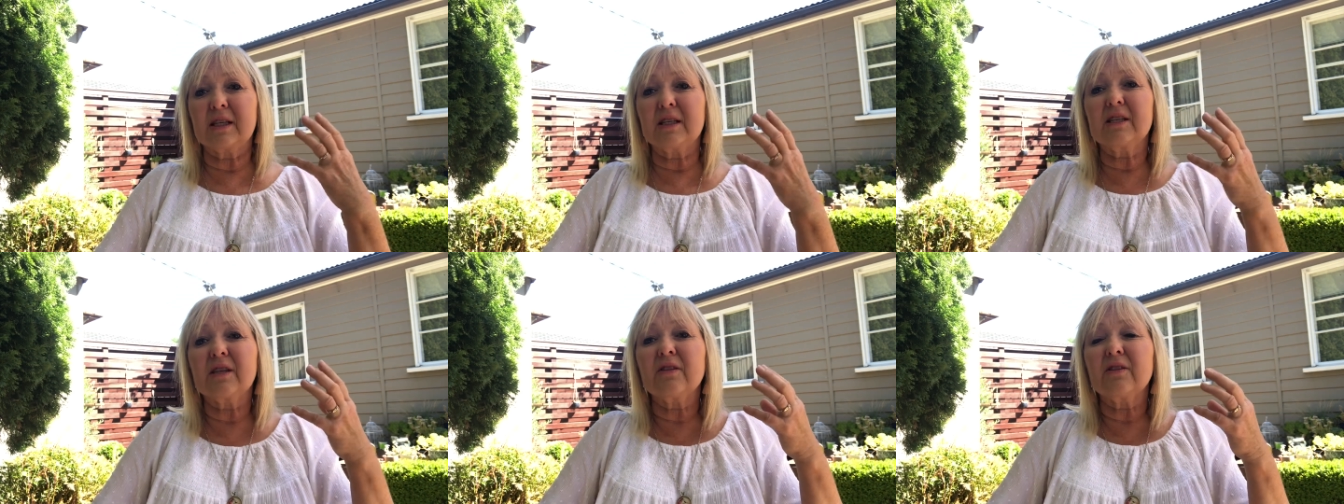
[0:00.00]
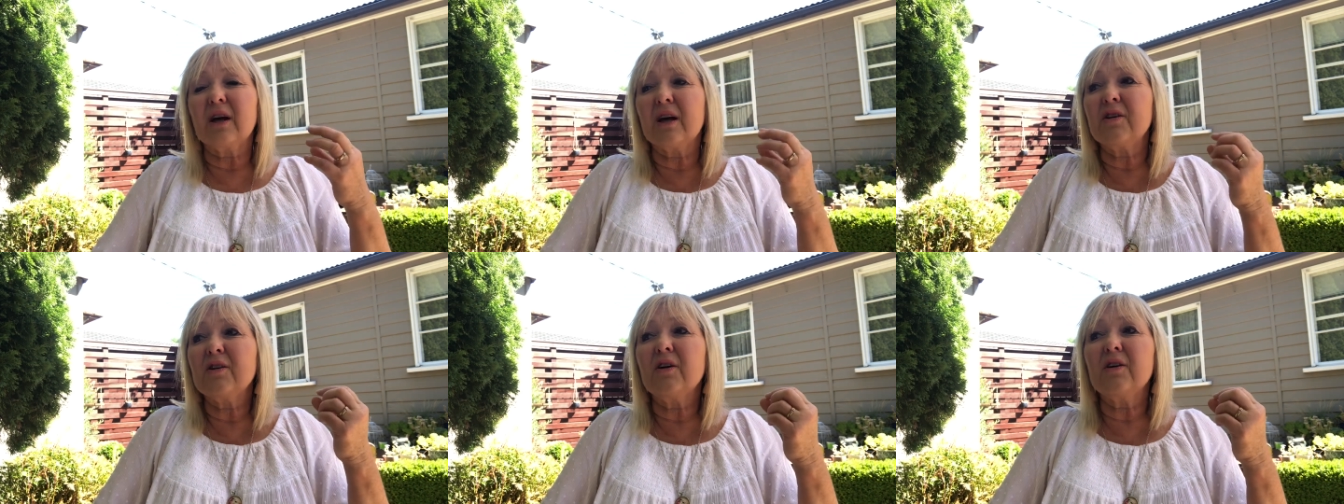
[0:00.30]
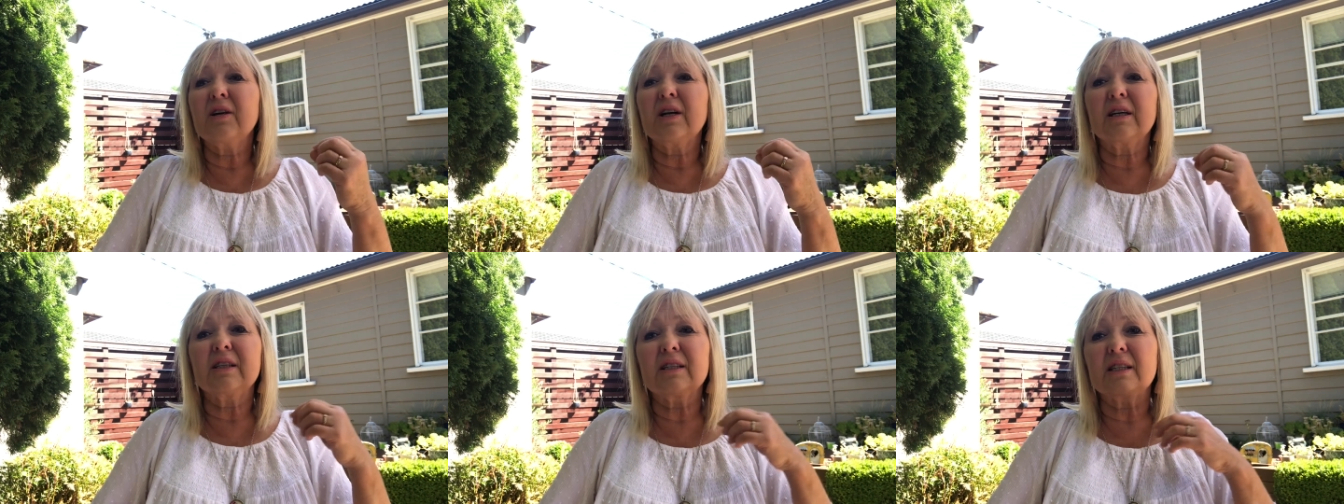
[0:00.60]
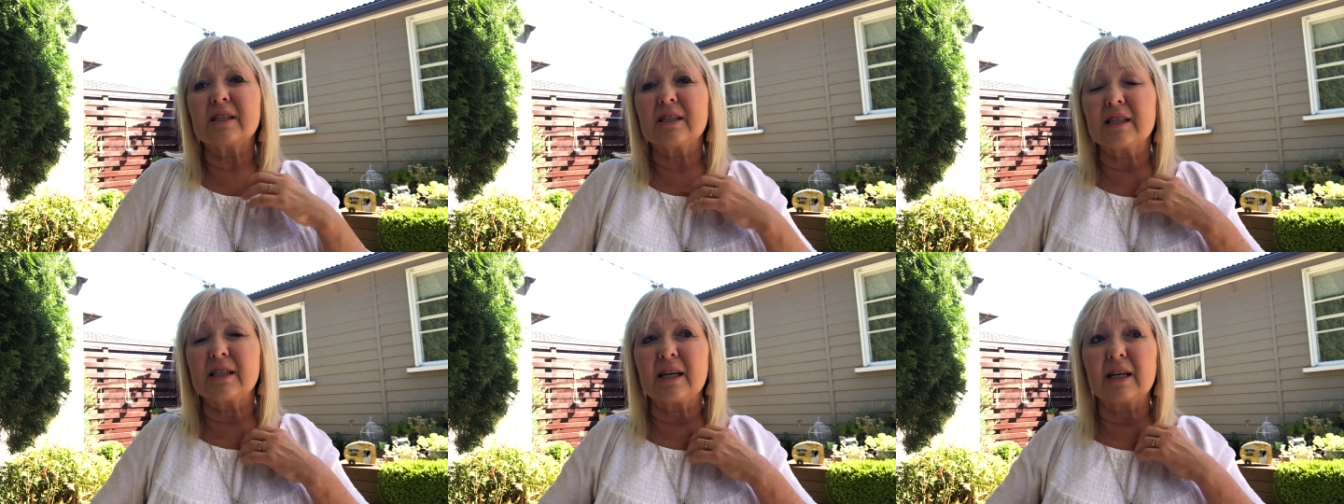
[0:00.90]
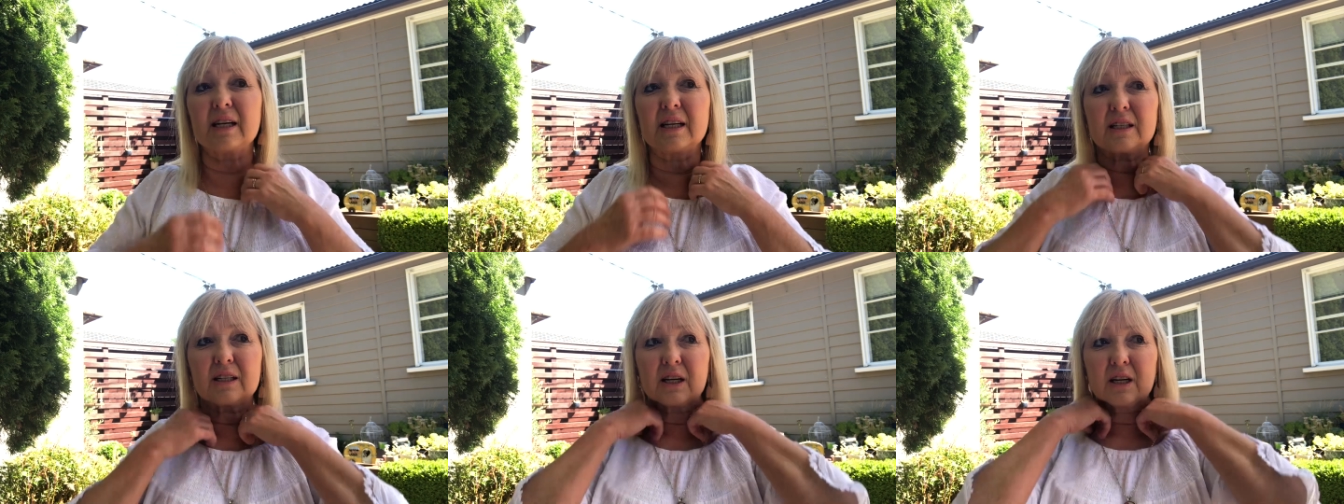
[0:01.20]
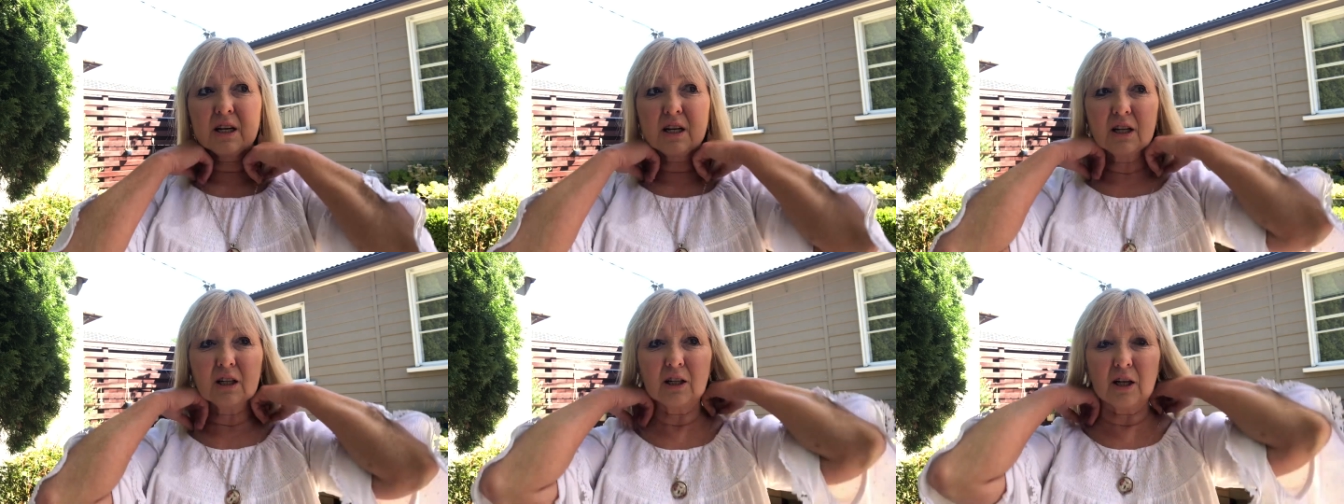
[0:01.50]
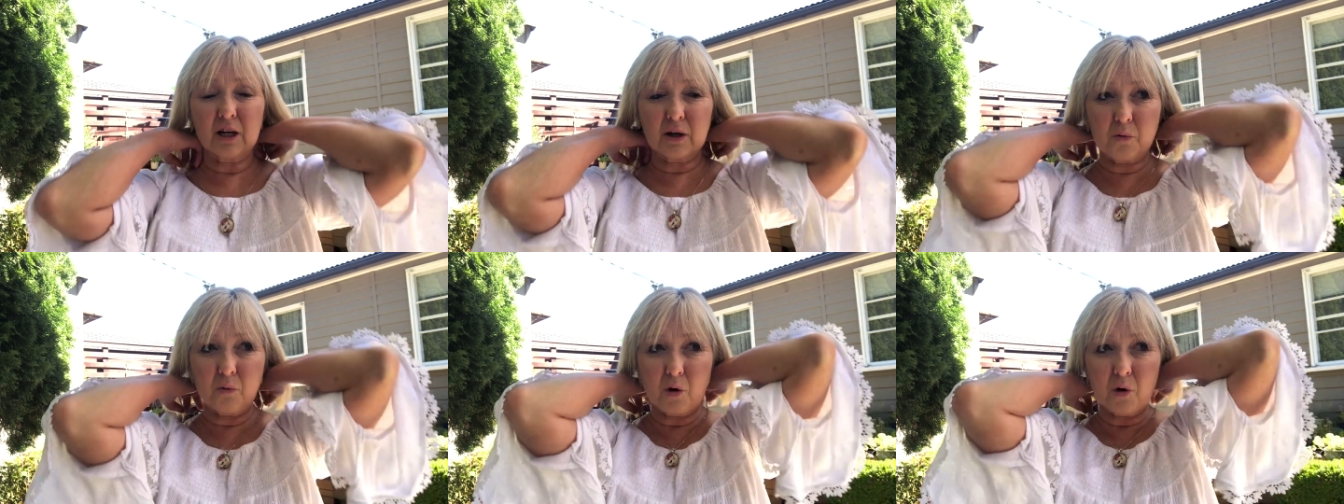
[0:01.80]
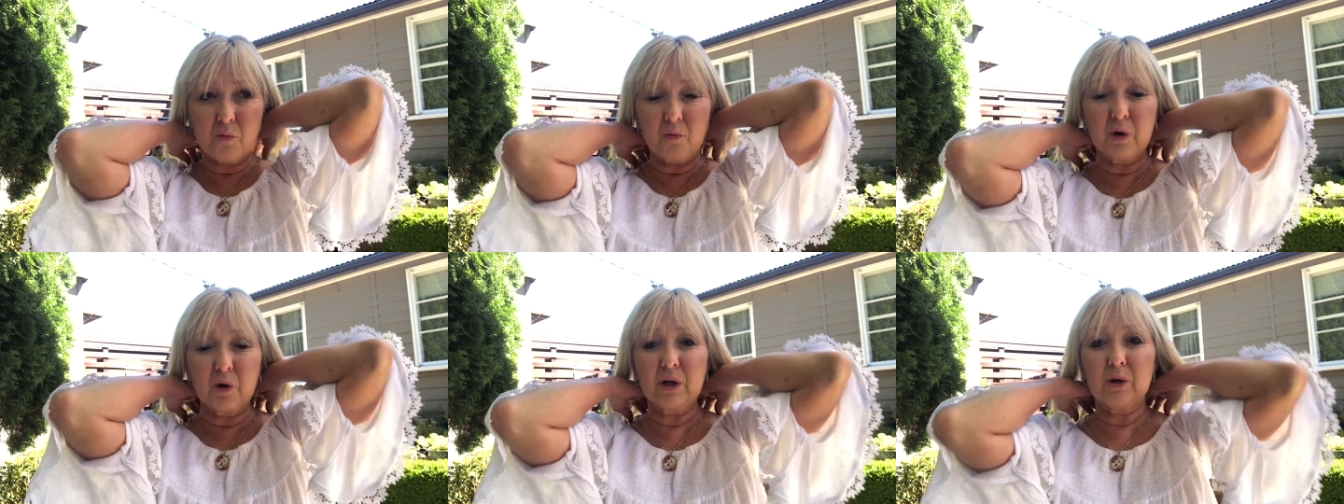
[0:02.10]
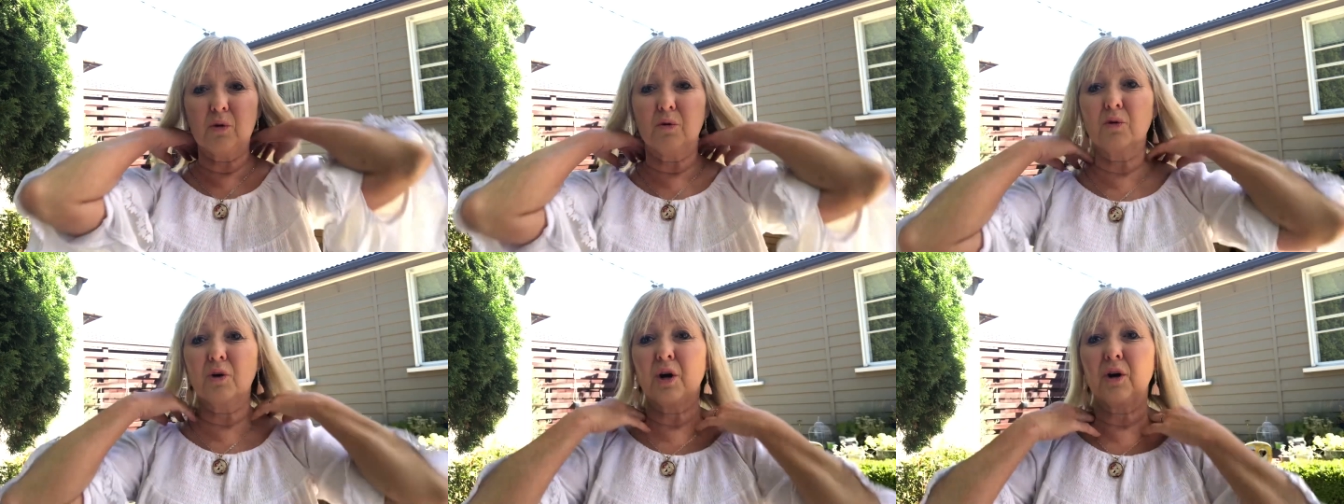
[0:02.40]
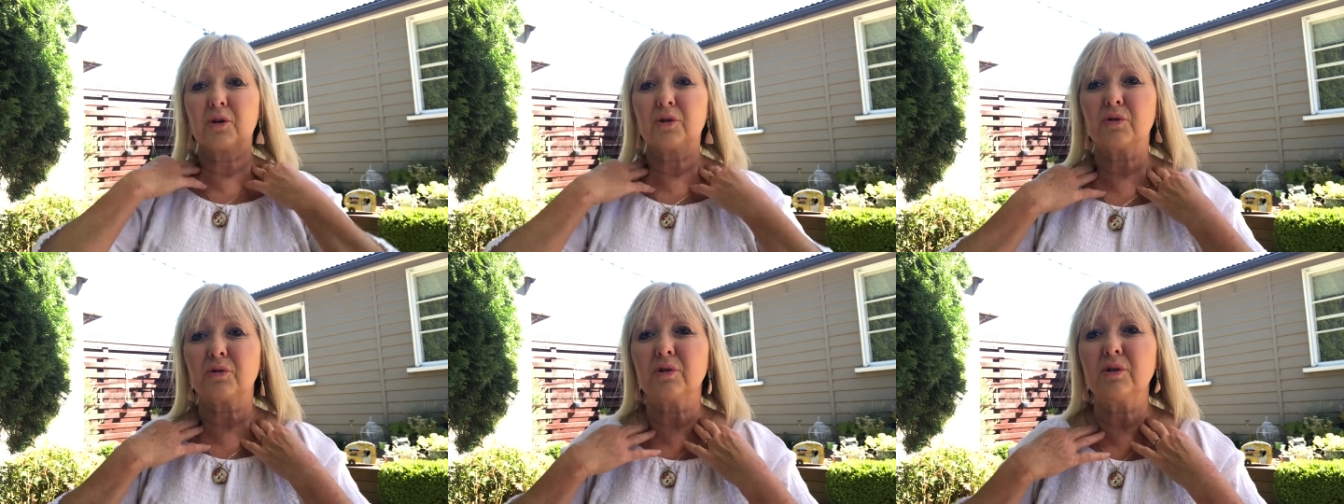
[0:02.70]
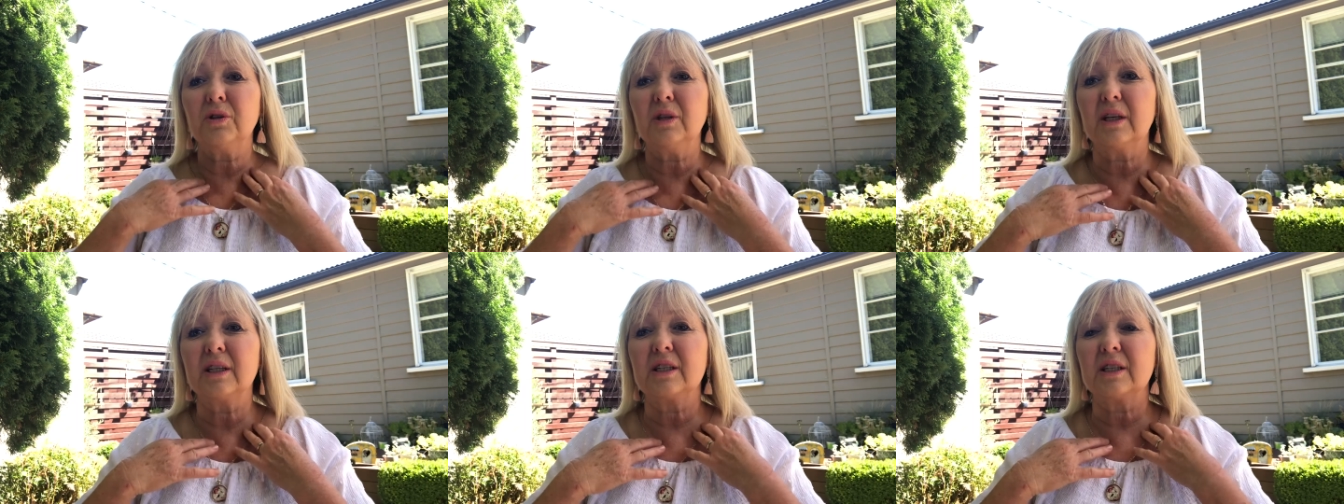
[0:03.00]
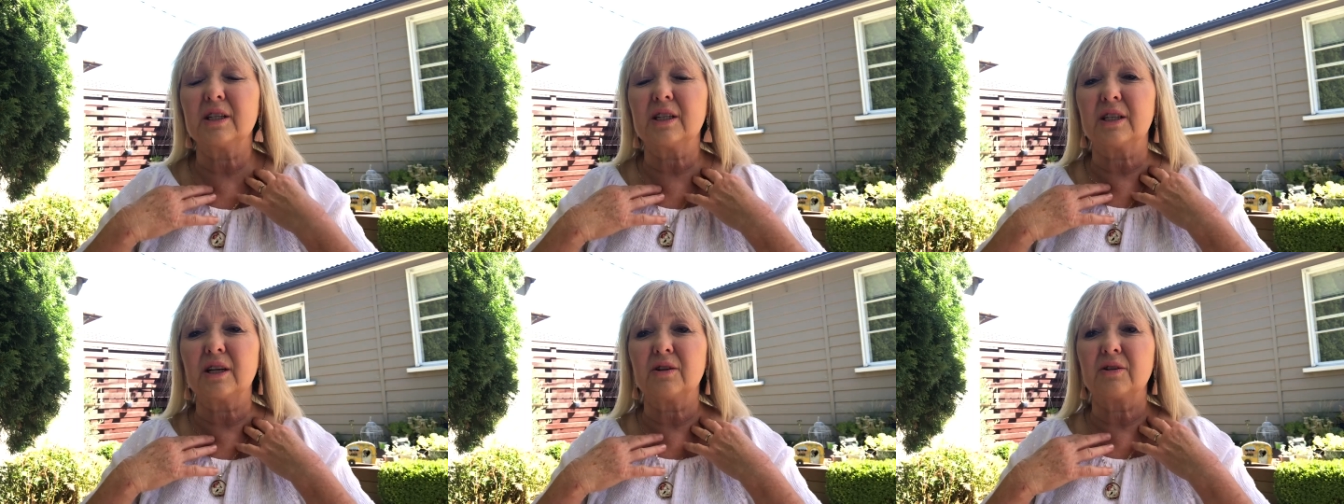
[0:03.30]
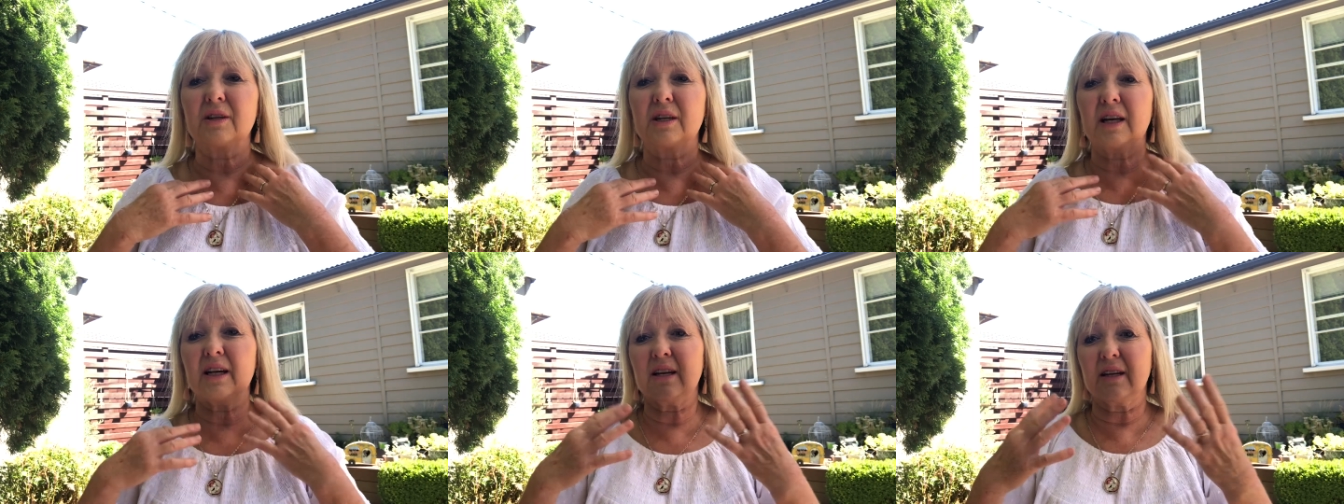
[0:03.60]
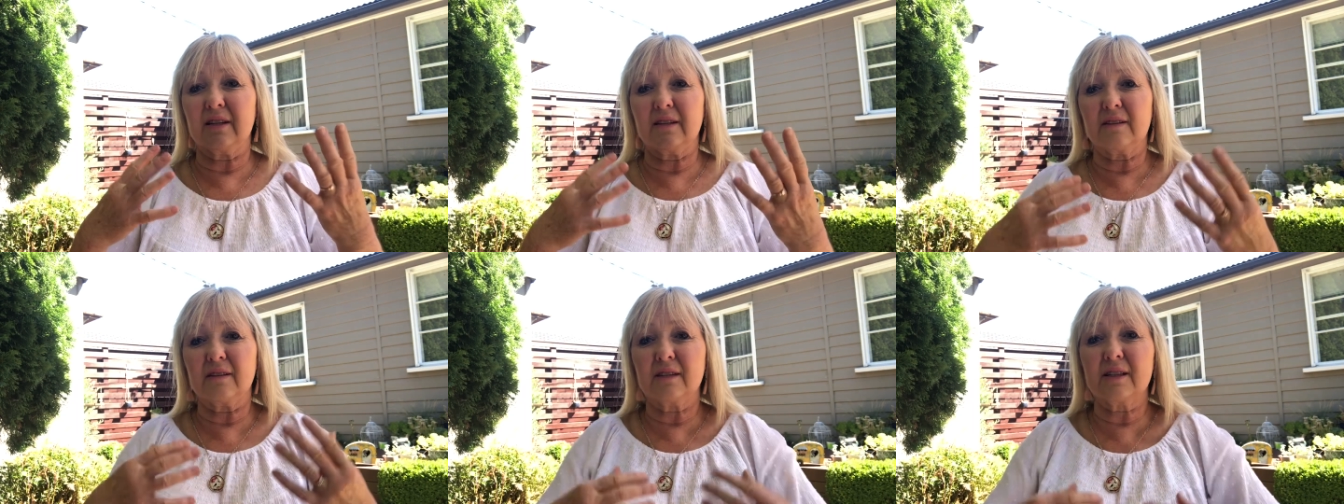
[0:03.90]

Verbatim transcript: So they don't understand, like, what we all go through. They just don't get it.